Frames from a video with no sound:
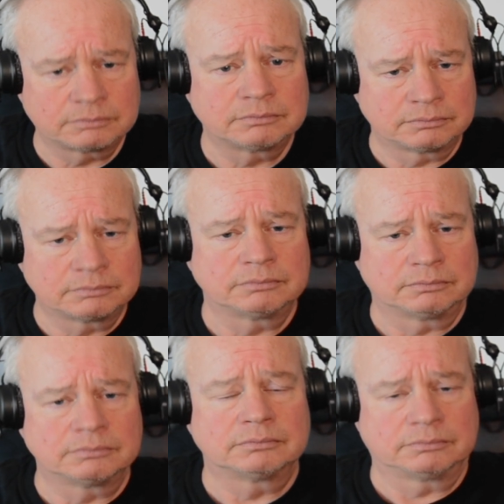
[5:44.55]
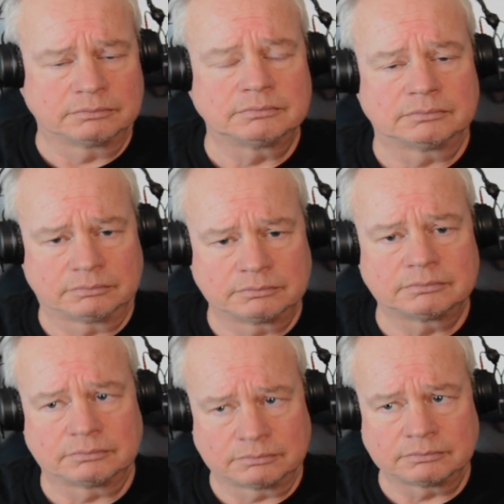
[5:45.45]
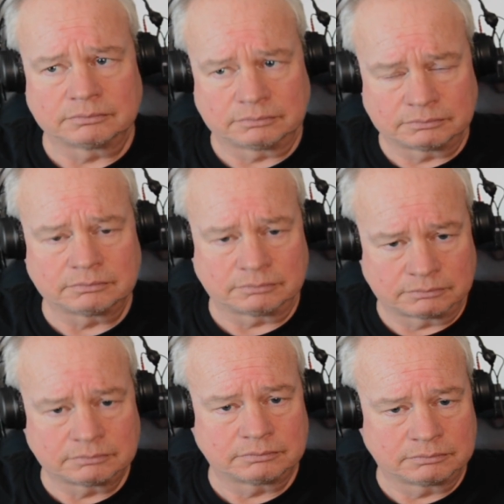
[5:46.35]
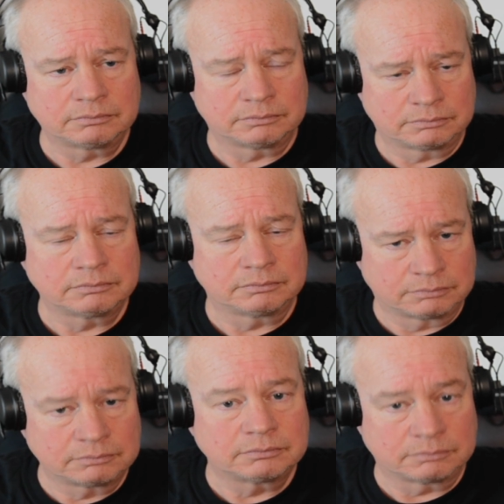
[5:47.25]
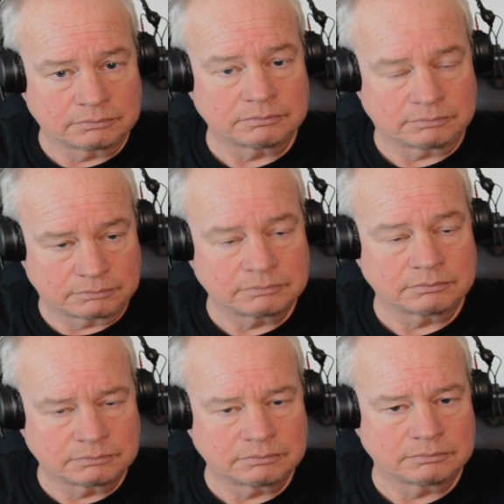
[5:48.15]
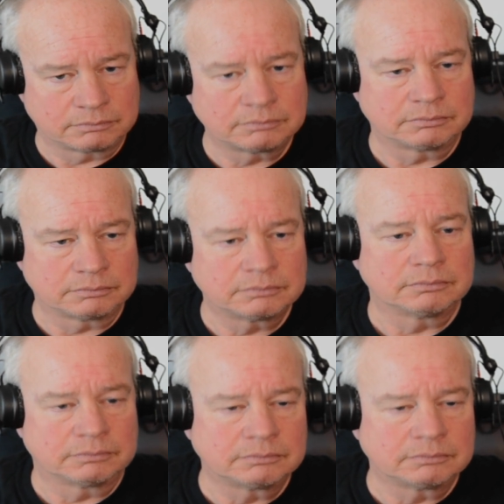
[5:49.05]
(not speaking)